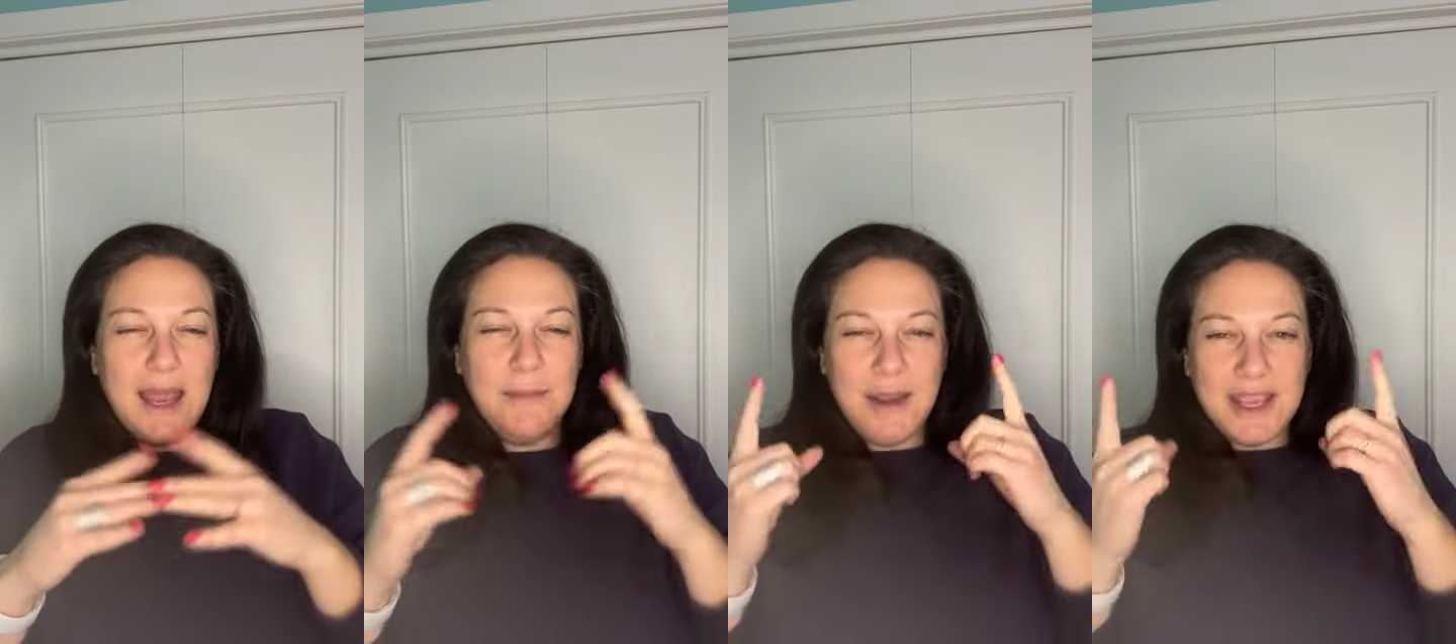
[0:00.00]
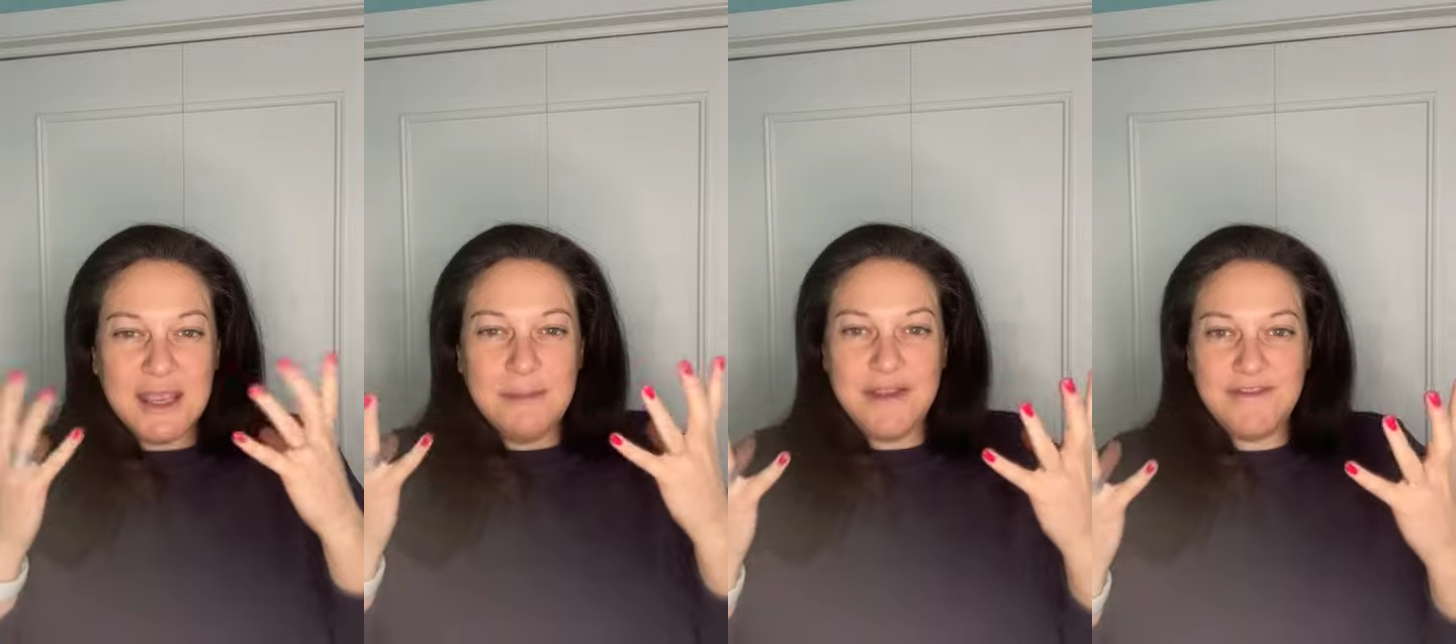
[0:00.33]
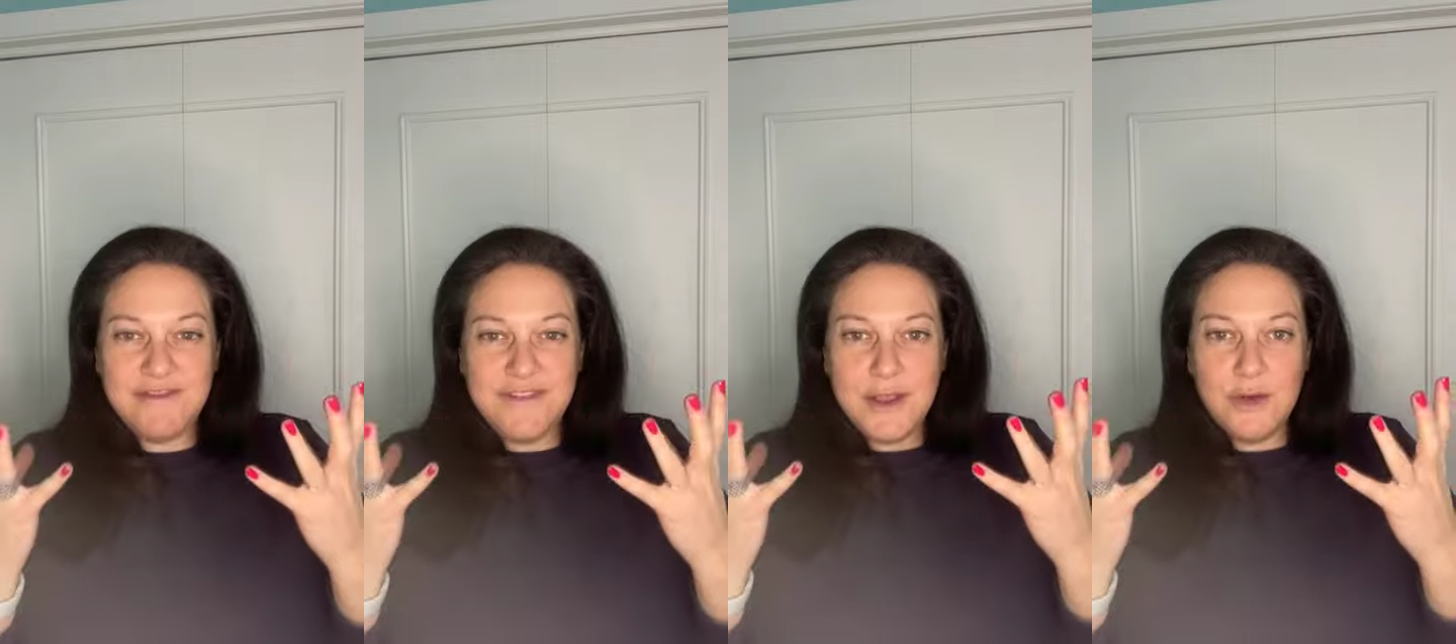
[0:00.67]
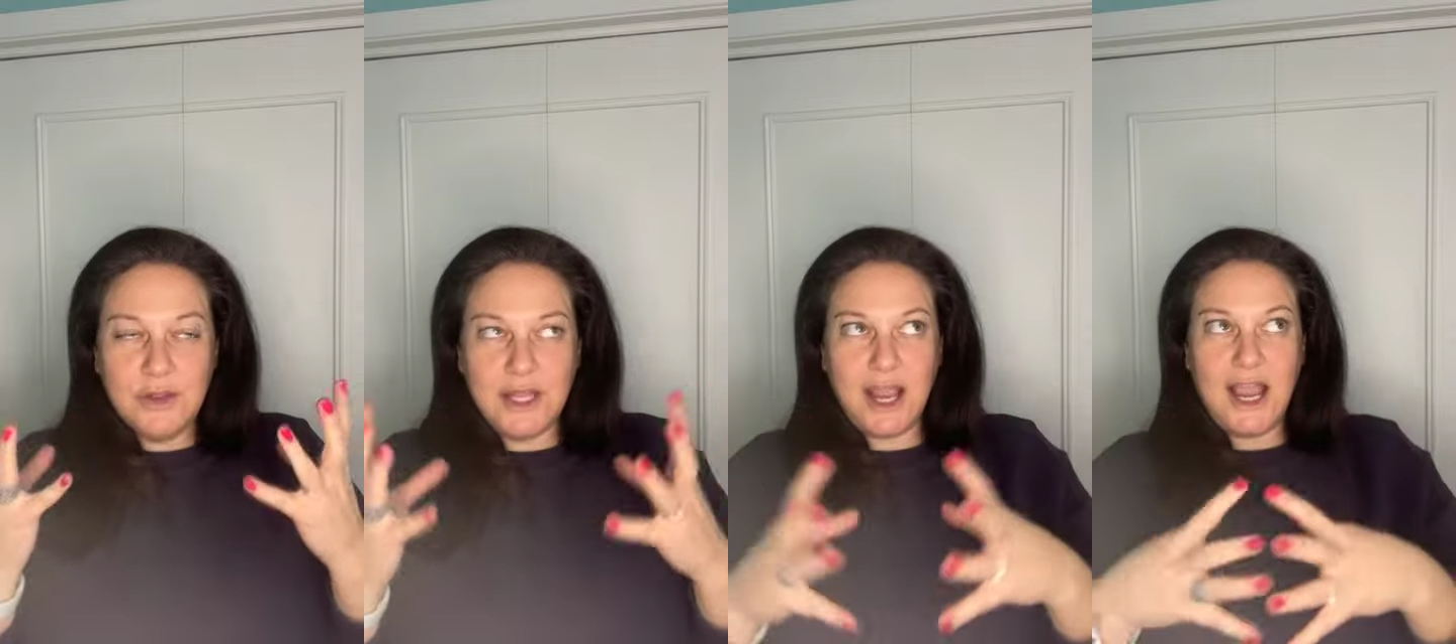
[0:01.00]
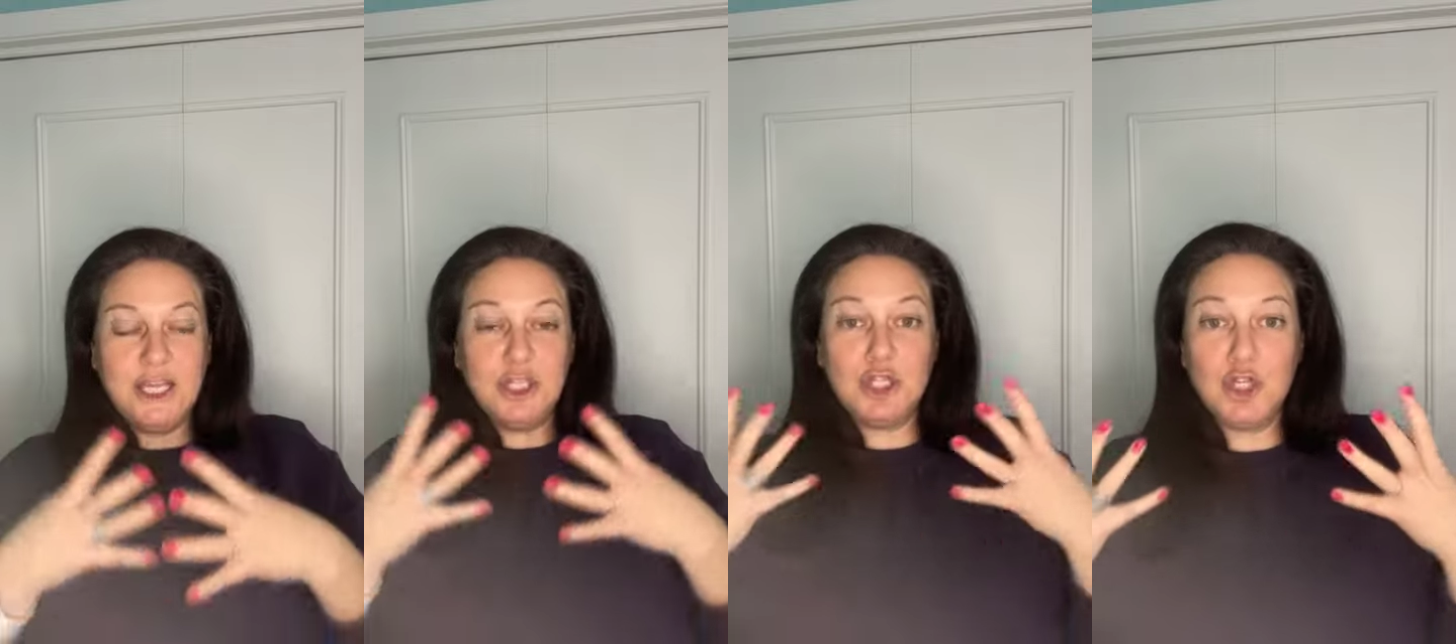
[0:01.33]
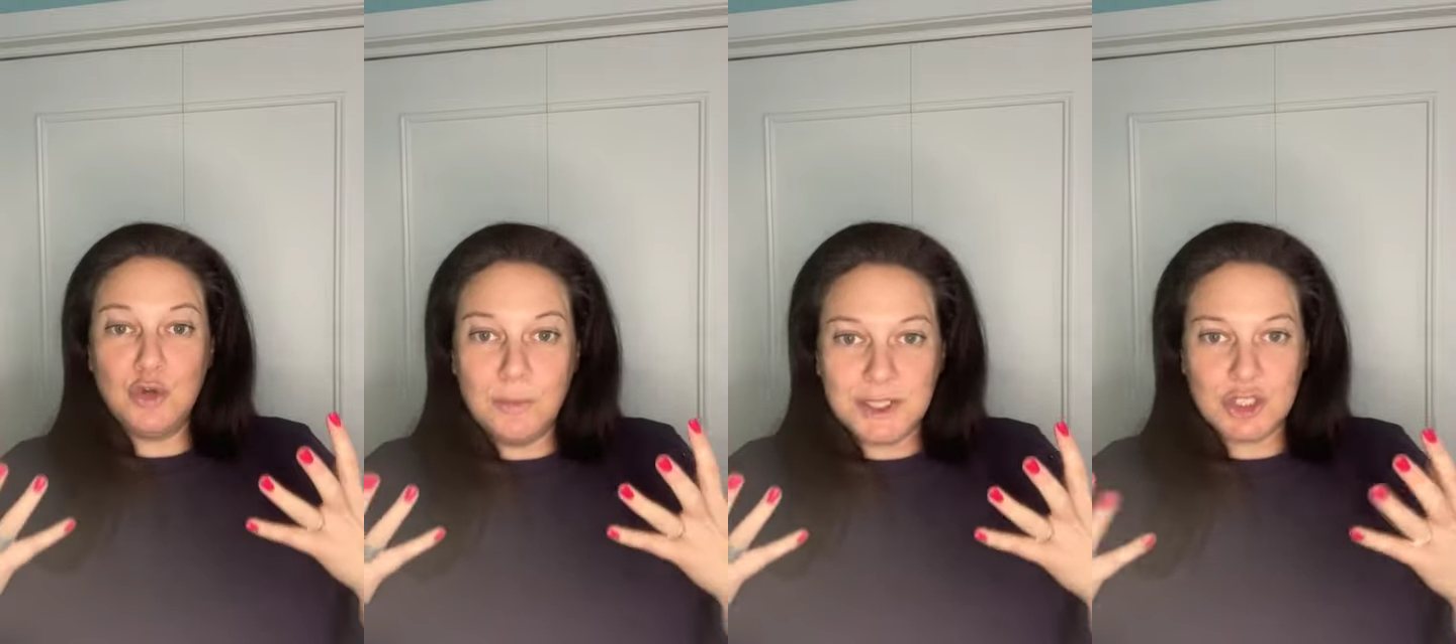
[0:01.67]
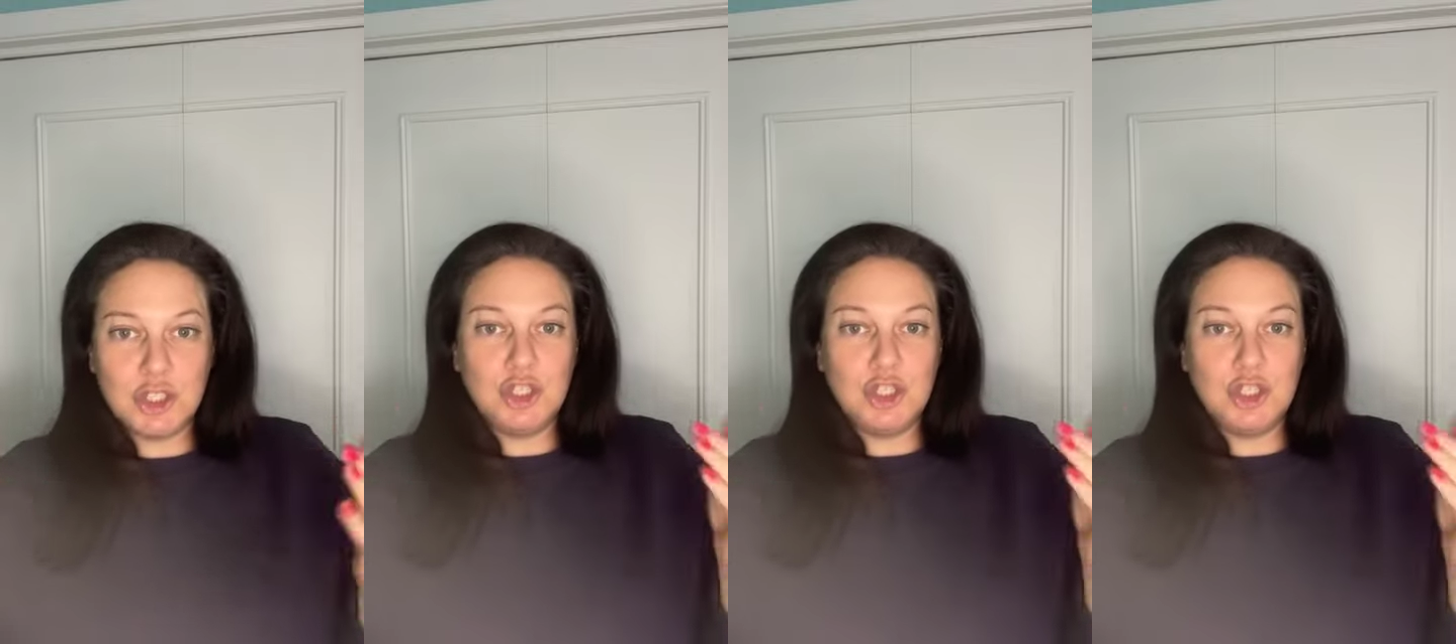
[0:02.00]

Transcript: and making me feel like I had too much